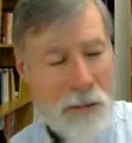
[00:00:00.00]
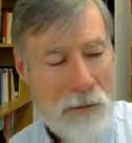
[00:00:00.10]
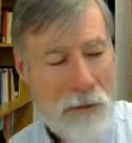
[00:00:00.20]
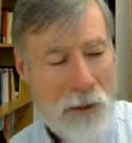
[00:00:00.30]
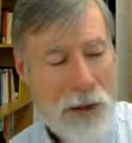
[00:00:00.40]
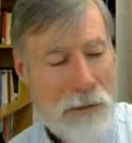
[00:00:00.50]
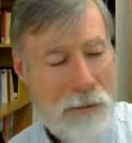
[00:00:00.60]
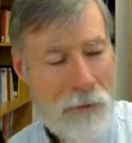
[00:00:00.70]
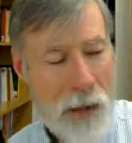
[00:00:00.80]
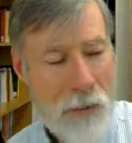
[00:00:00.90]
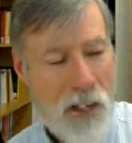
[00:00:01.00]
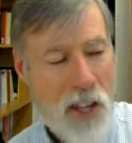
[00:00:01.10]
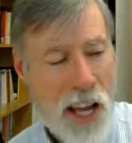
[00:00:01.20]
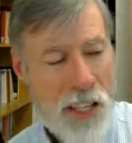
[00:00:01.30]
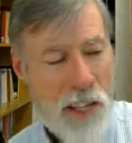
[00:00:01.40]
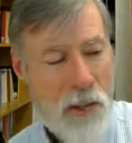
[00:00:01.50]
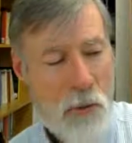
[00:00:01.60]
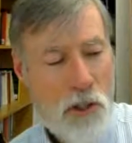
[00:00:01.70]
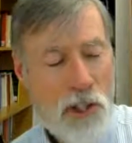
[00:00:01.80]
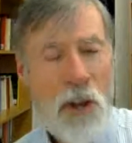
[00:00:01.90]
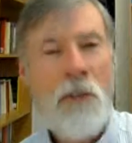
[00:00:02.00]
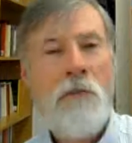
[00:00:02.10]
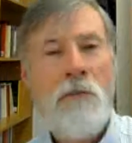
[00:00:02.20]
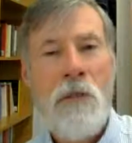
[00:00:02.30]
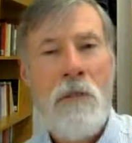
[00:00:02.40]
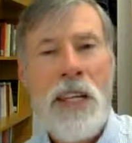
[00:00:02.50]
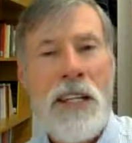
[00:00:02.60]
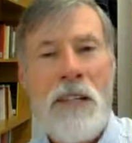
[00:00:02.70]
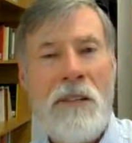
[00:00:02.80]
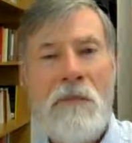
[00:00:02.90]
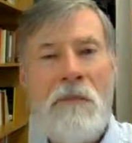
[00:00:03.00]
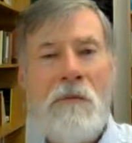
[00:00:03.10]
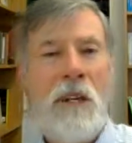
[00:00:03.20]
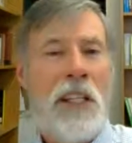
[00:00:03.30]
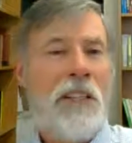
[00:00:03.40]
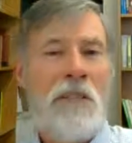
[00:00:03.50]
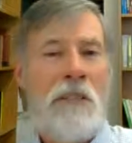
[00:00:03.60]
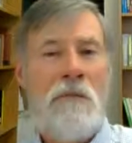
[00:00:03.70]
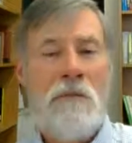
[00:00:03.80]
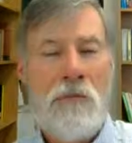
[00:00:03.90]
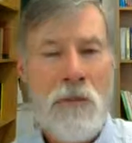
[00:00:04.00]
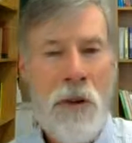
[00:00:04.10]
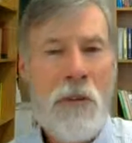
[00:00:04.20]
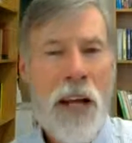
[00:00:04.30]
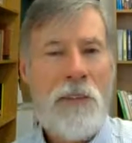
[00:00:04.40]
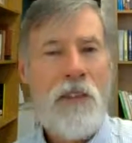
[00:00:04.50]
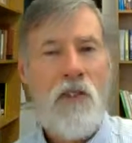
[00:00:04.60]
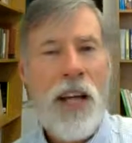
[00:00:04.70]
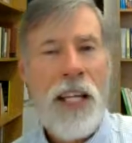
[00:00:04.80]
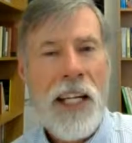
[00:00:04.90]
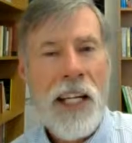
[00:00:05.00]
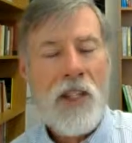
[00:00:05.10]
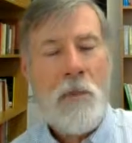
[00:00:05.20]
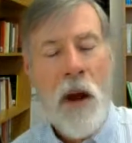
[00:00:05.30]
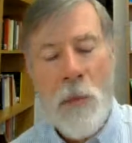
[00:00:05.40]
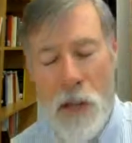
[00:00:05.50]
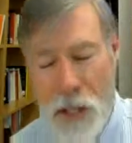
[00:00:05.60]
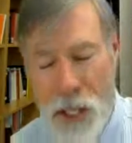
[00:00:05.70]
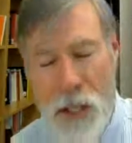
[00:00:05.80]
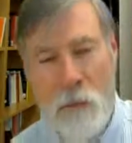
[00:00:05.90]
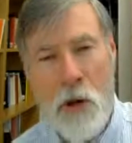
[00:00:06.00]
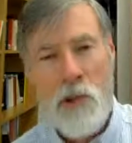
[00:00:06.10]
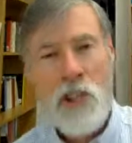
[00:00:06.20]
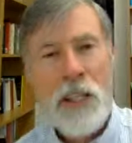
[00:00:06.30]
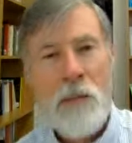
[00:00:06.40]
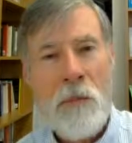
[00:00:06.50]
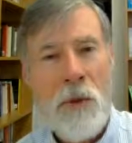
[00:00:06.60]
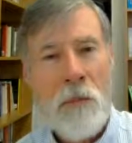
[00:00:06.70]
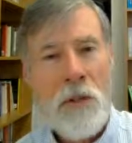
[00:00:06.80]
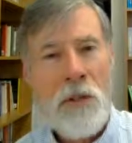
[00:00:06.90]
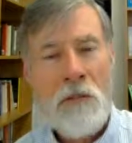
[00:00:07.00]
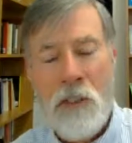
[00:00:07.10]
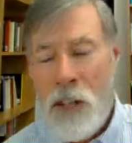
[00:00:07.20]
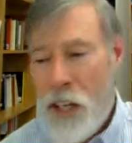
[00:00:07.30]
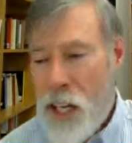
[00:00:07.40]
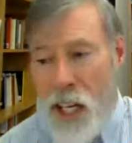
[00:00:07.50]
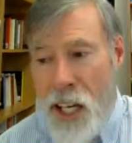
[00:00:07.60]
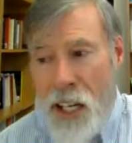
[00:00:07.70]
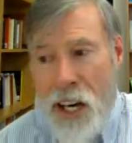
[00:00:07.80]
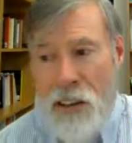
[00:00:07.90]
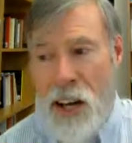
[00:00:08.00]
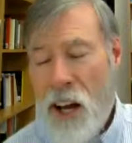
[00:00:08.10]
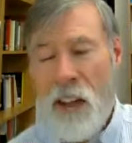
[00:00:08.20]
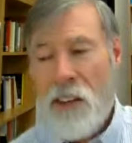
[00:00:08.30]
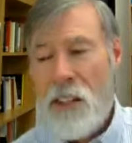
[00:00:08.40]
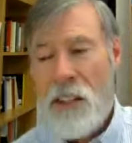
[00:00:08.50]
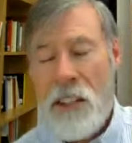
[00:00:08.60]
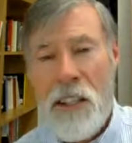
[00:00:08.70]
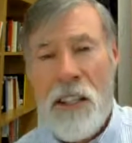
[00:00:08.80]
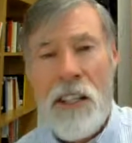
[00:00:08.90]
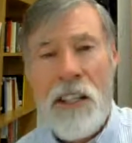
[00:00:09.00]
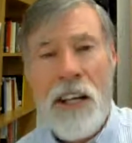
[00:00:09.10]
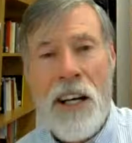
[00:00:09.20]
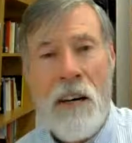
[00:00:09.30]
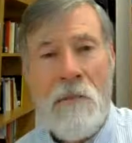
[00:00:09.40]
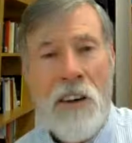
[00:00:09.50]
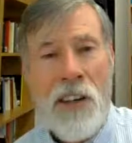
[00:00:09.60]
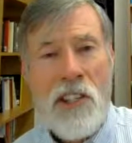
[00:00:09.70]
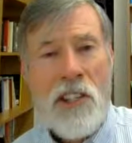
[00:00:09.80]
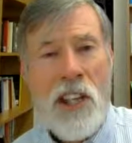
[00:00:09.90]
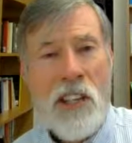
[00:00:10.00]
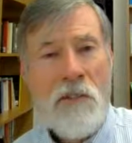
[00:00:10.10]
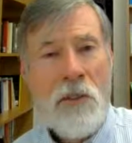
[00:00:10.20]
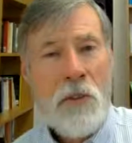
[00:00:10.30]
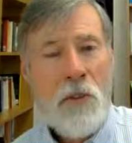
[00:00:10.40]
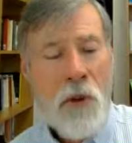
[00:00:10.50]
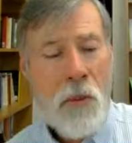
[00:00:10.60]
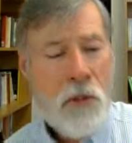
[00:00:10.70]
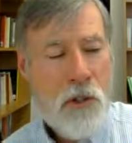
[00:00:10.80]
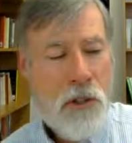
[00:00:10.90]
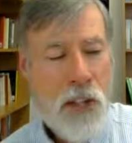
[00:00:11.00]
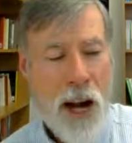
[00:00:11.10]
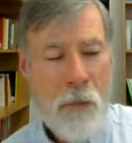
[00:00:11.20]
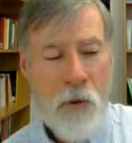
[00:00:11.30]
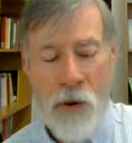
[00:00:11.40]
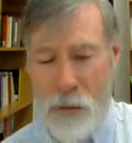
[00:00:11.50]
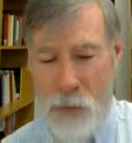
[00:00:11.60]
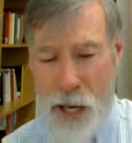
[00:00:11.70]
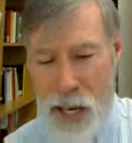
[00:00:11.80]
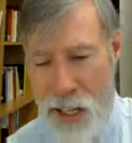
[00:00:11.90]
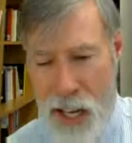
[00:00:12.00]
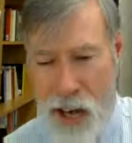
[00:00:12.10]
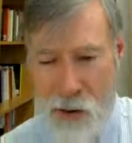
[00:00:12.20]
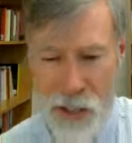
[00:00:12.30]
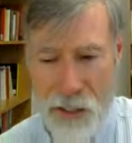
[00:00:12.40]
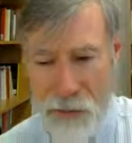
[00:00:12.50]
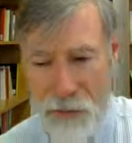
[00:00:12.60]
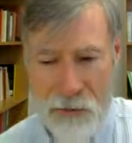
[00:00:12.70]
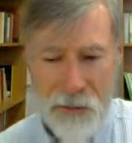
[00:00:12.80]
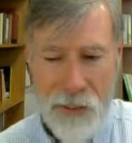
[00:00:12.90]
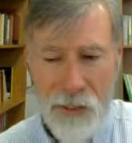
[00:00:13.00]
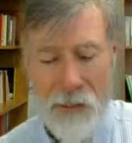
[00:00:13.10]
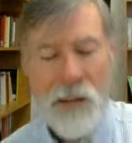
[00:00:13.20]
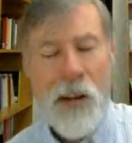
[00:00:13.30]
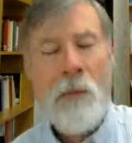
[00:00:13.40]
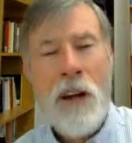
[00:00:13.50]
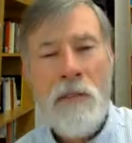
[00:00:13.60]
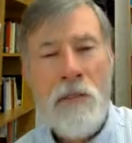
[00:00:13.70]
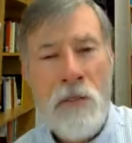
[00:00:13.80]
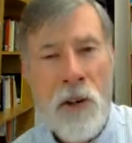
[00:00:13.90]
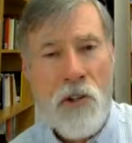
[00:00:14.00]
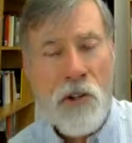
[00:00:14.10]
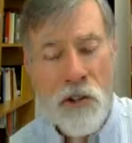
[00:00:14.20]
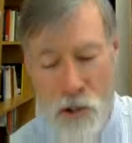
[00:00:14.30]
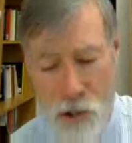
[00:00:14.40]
very famous scientist was known for being willing to throw down the drain in the experiment that he didn't personally approve. Yet I've had other very successful groups that operate by allowing a fair amount of divergence